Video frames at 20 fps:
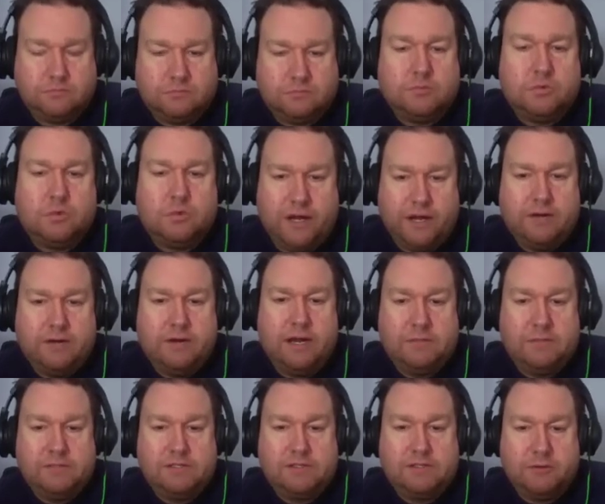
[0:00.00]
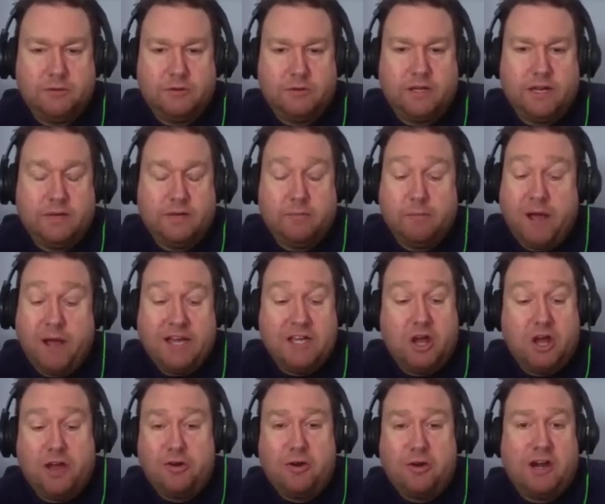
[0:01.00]
right, right absolutely and my
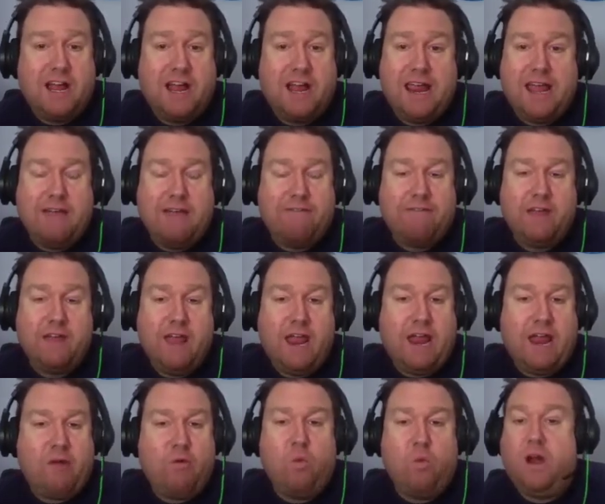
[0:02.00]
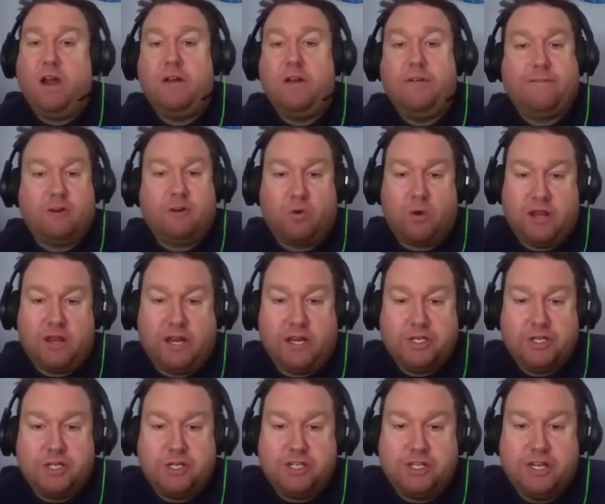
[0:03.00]
daughter and i have a wonderful
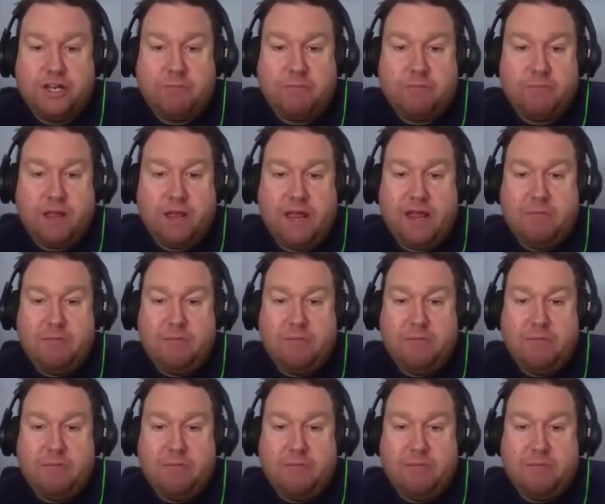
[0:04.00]
relationship and